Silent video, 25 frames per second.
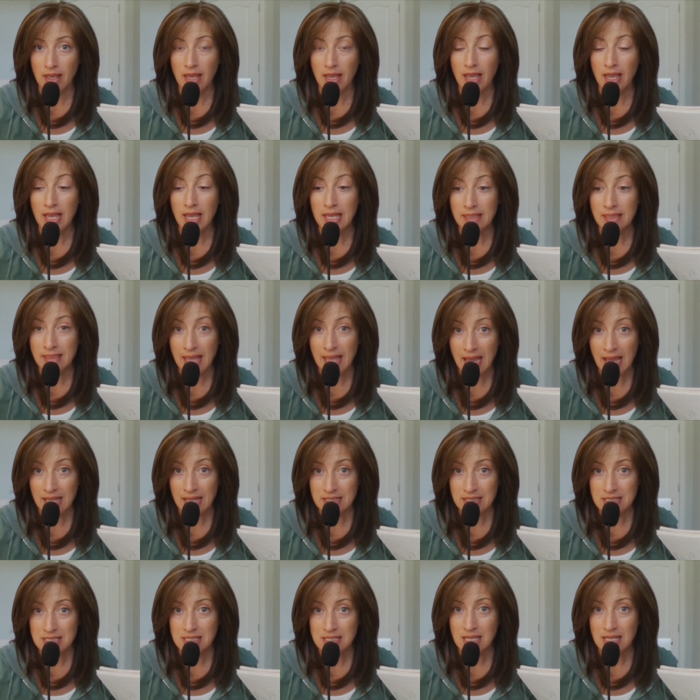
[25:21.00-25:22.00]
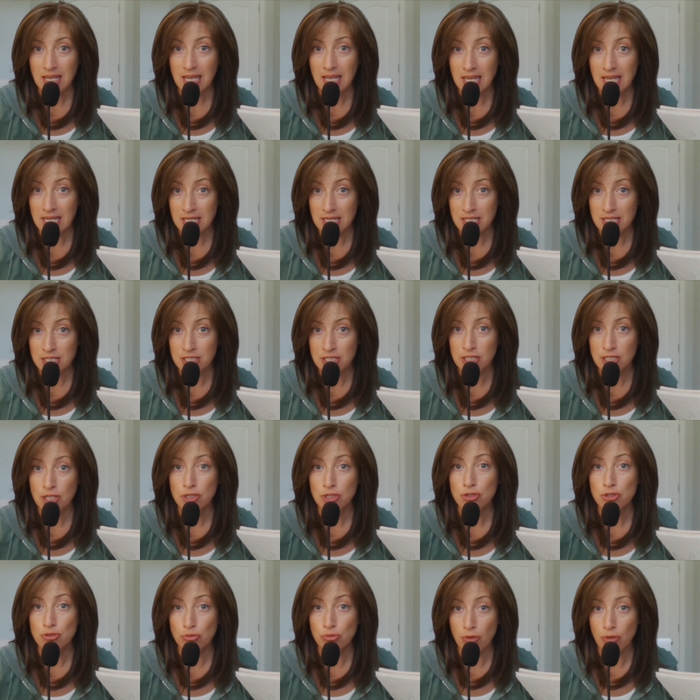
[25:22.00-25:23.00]
That's his
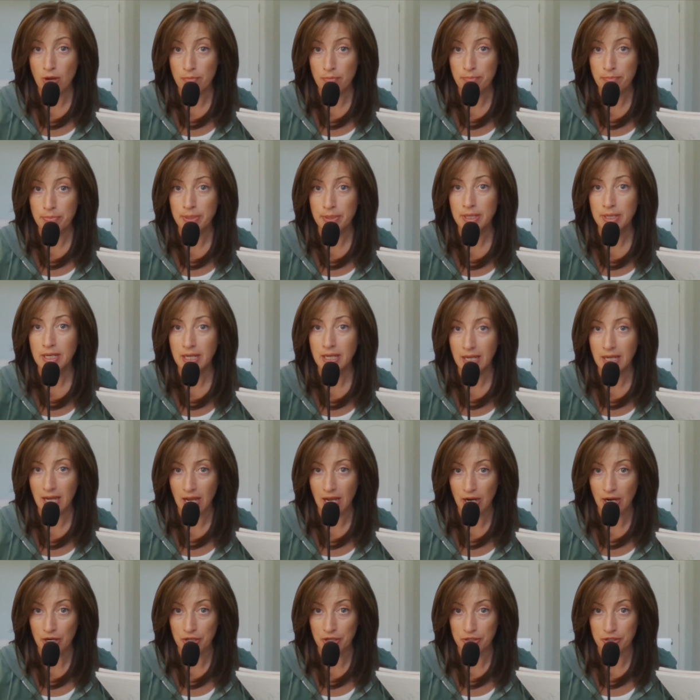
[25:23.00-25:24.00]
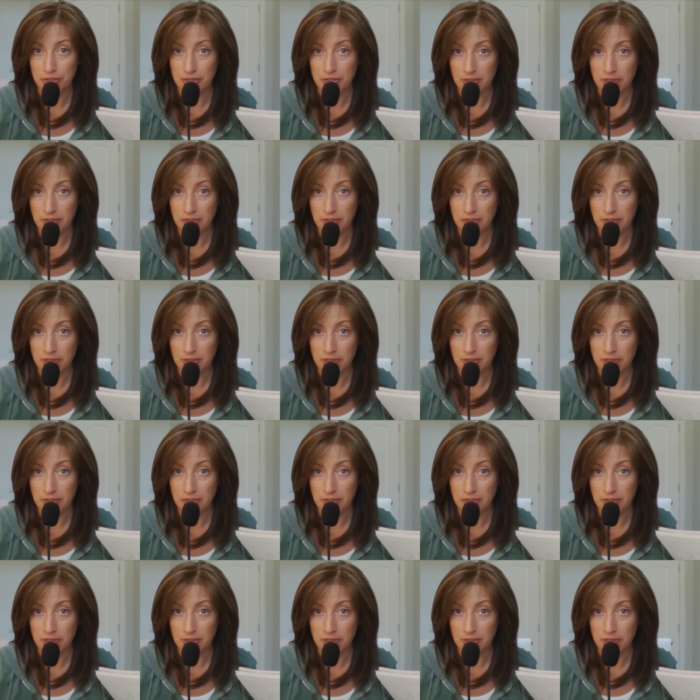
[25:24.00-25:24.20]
trump card.